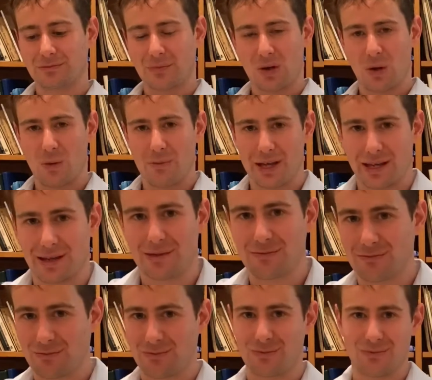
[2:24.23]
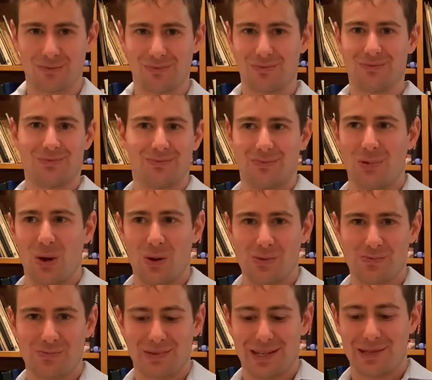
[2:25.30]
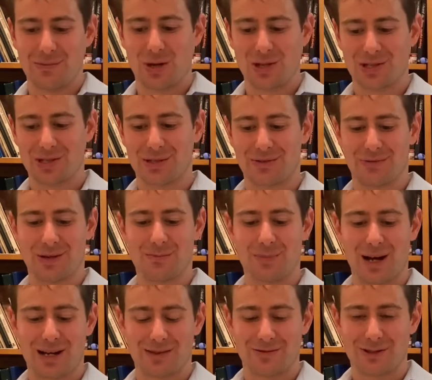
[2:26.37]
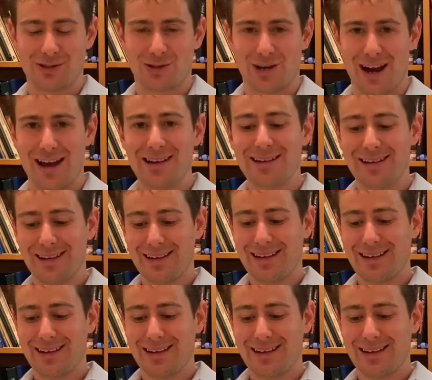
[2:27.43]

Albeit not the most significant part of the trade.